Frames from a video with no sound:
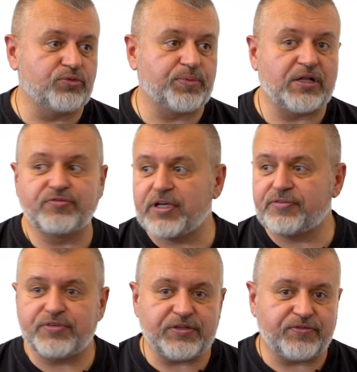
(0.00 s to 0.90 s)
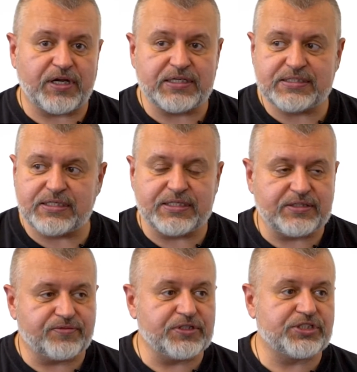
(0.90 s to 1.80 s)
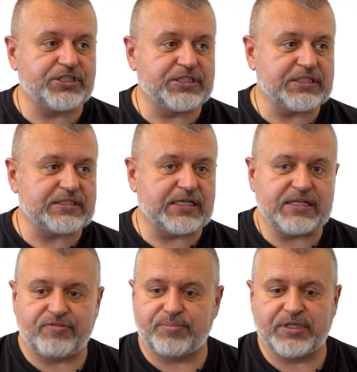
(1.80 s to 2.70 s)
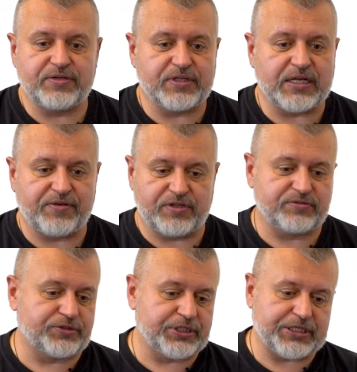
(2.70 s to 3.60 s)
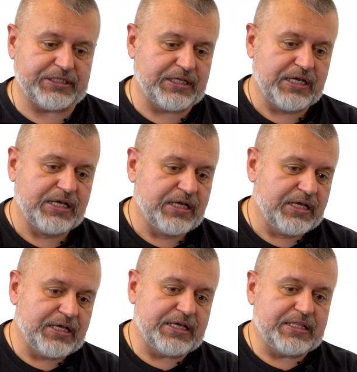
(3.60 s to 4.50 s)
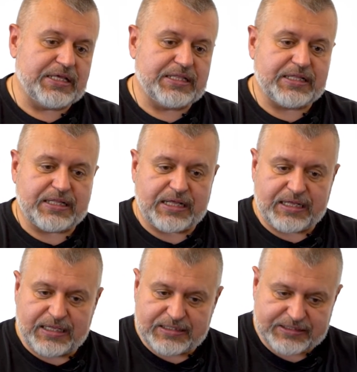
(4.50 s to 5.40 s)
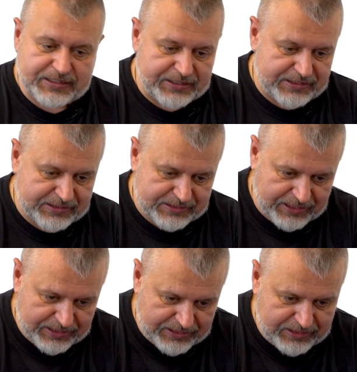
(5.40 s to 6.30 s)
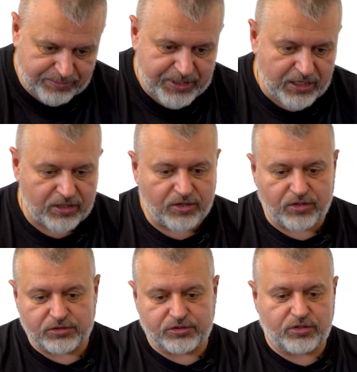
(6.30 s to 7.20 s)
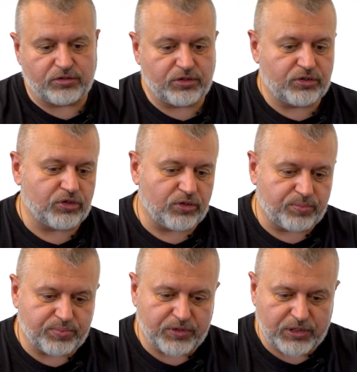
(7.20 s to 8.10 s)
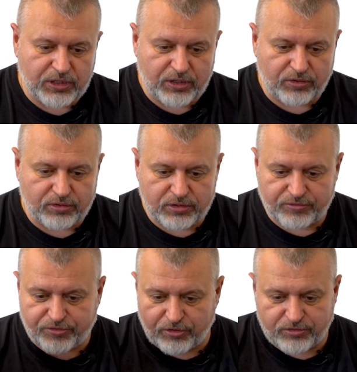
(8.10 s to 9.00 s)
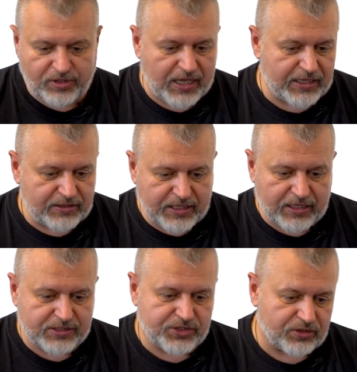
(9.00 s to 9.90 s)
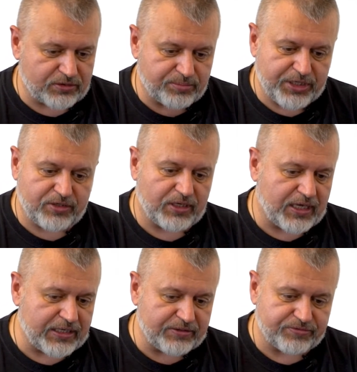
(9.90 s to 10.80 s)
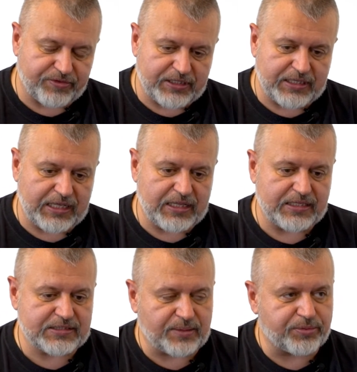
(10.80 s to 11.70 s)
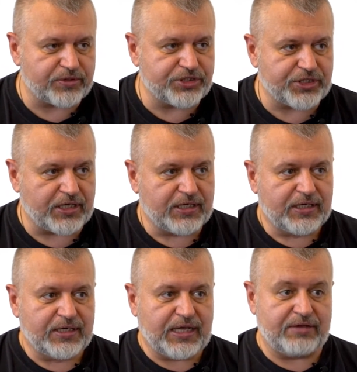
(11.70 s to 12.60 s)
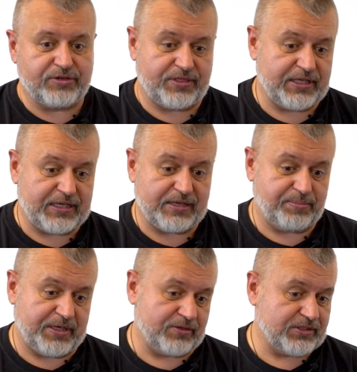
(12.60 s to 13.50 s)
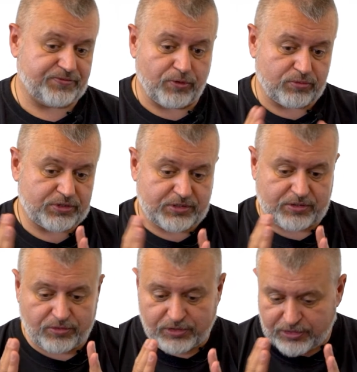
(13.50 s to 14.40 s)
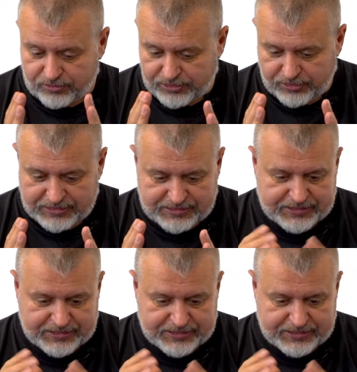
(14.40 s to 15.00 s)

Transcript: to plan where is the need, which cities. I never believed that I will work in cities like Mirhorod, Konotop, all front line, Kherson, Mykolaiv, and Zaporizhia. I was thinking, because focused only these